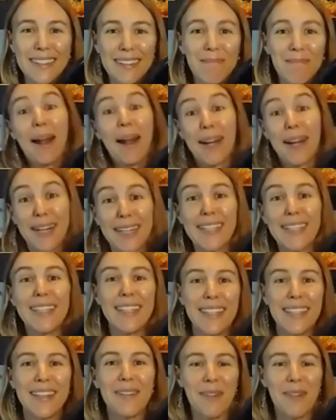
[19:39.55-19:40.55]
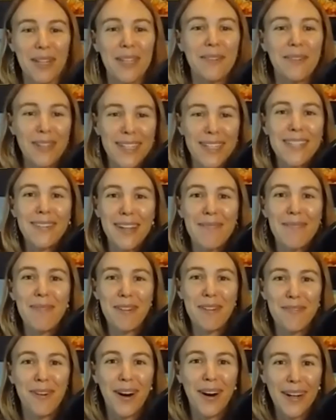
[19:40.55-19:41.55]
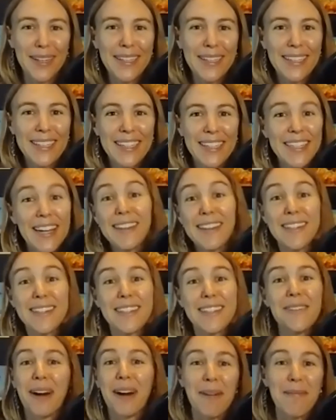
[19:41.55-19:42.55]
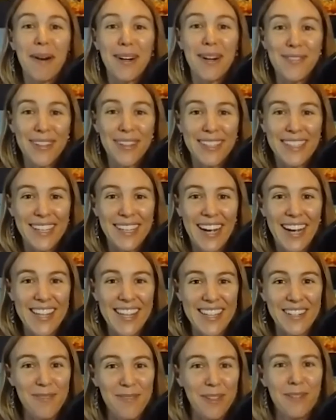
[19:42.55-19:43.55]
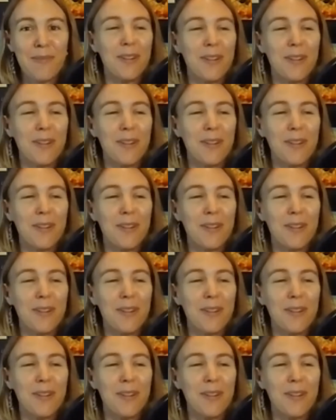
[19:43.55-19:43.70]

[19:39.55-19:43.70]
better than what you were doing before. Nothing's going to work perfectly either.